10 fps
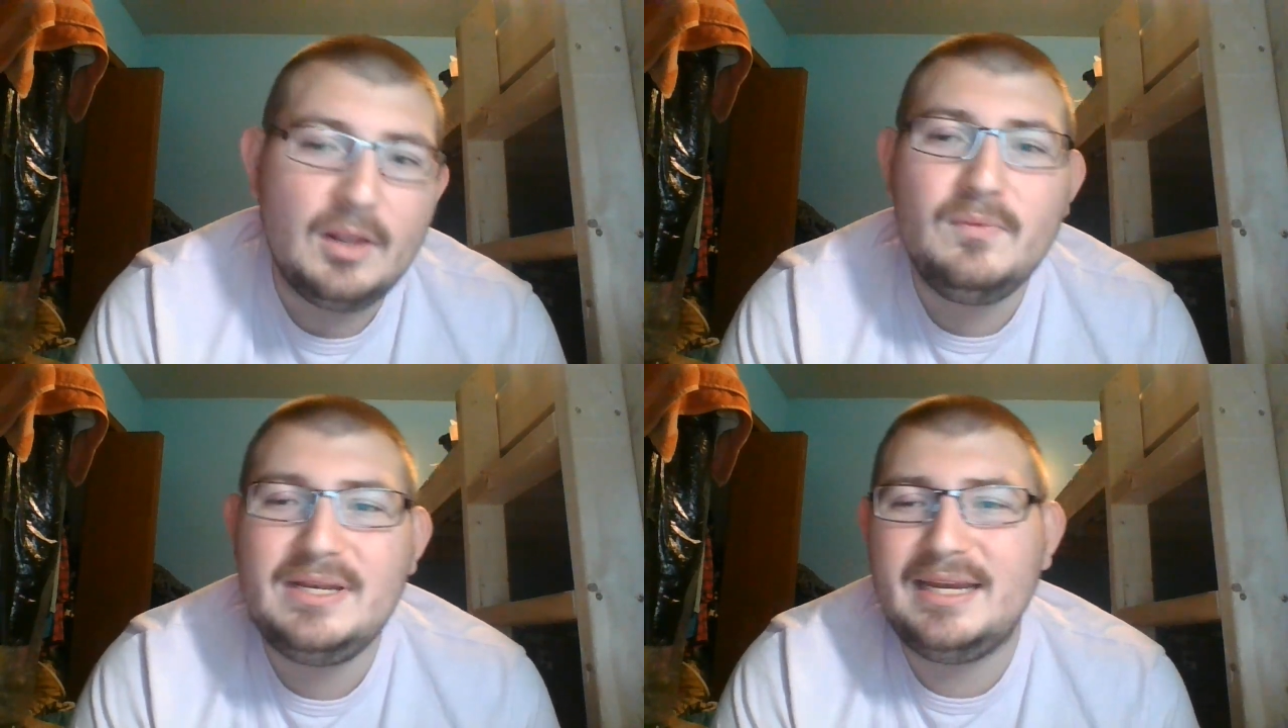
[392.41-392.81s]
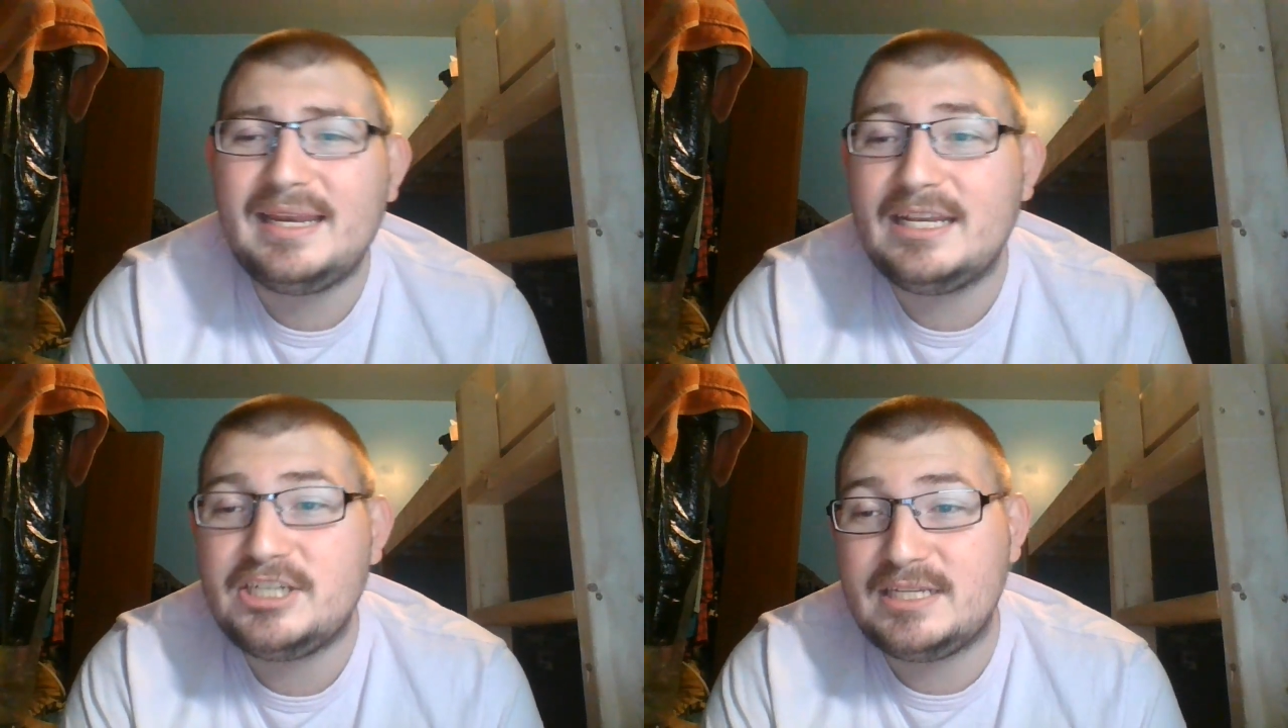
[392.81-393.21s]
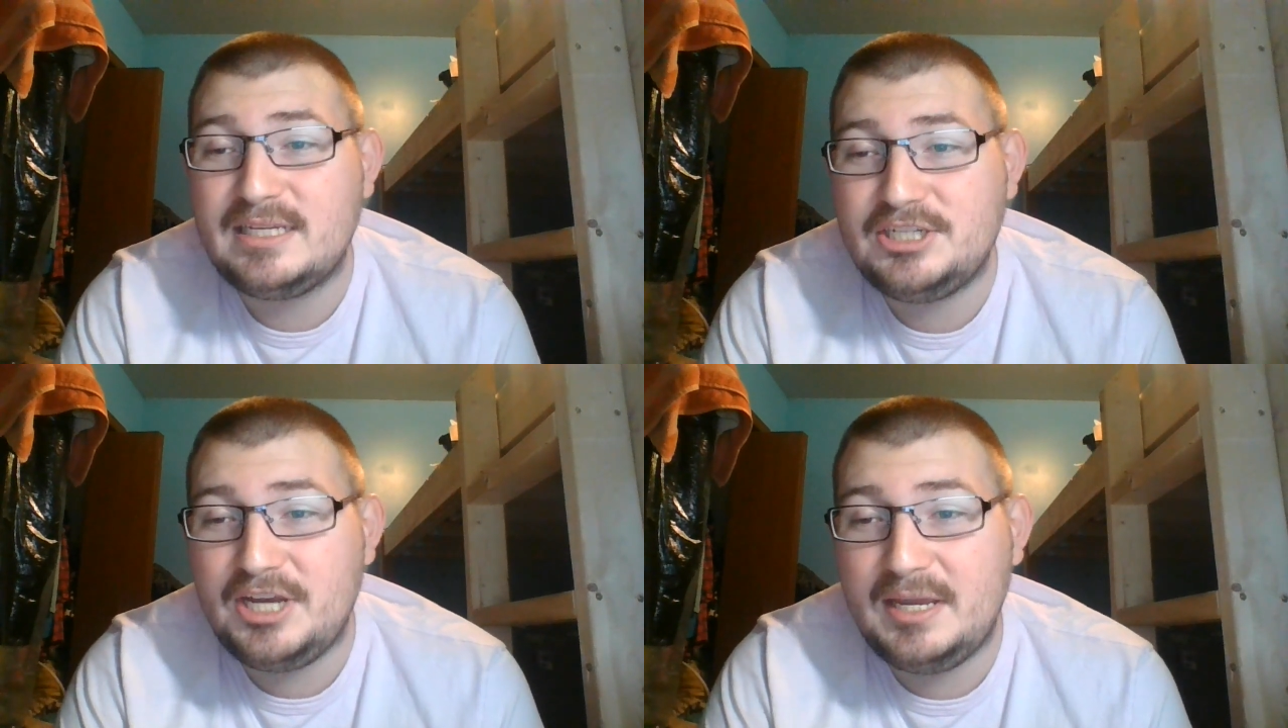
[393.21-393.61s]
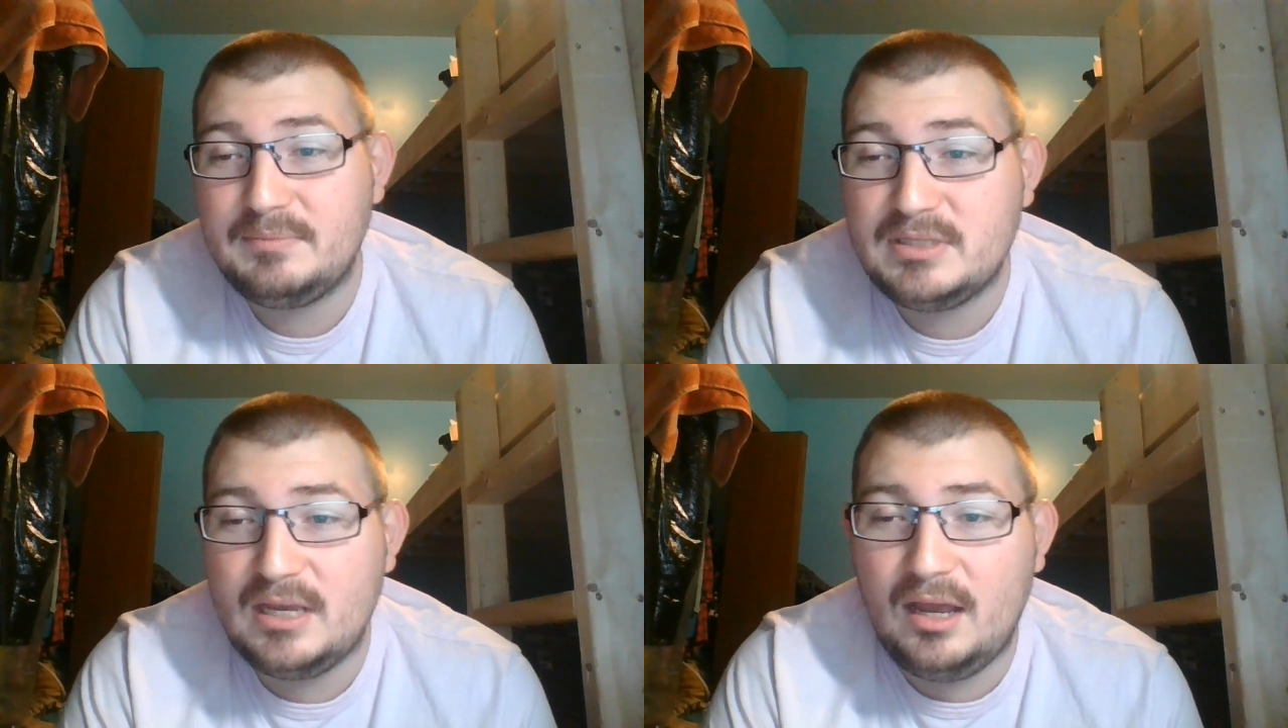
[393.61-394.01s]
We did get Jesse
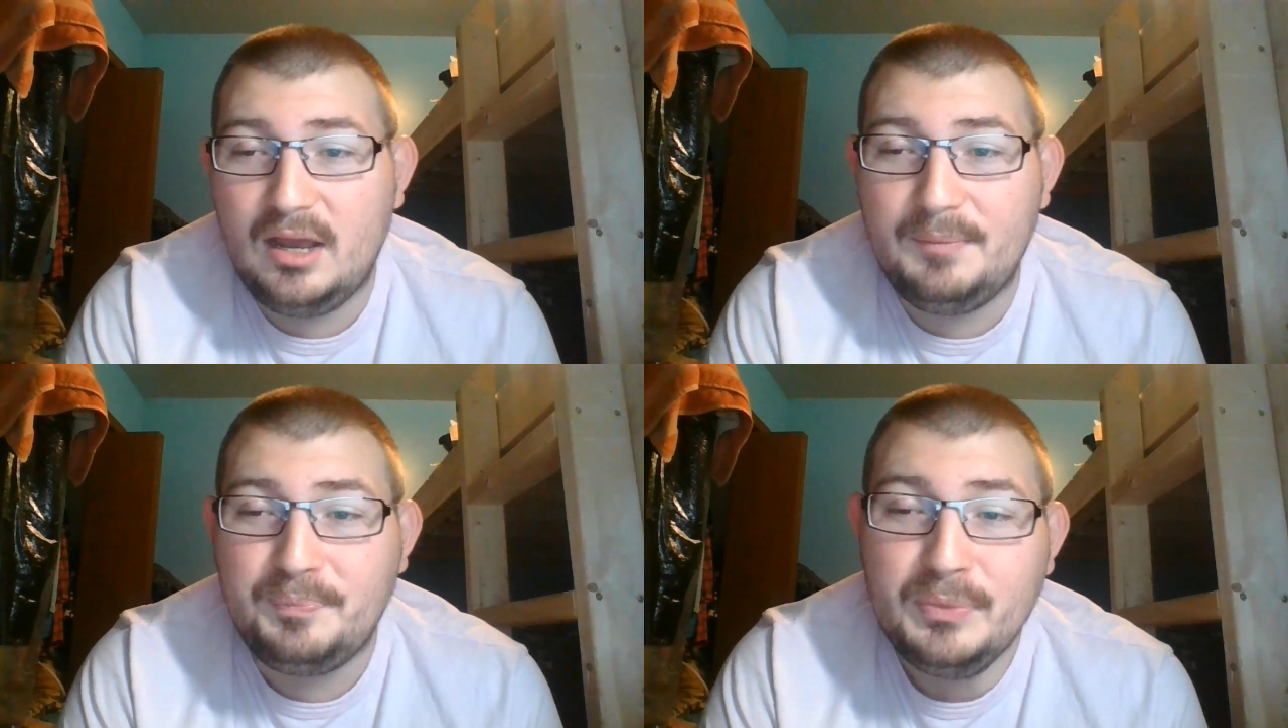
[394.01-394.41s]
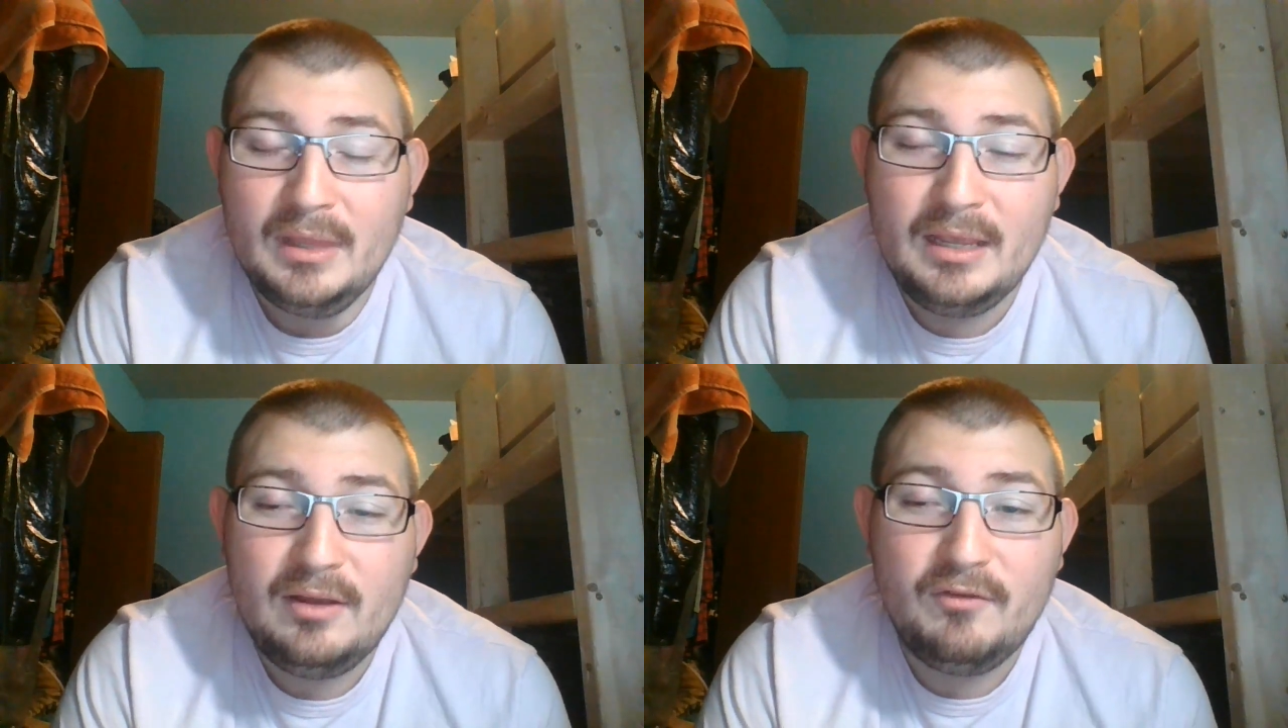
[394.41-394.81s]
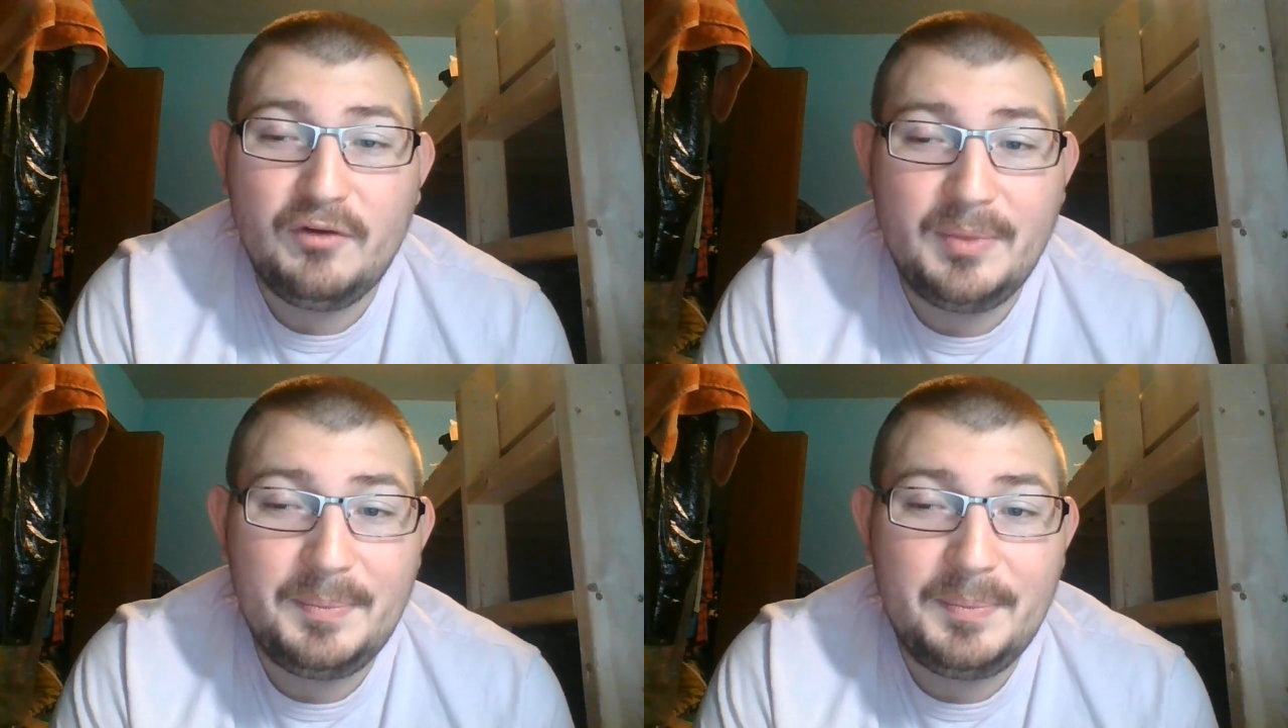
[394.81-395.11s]
James from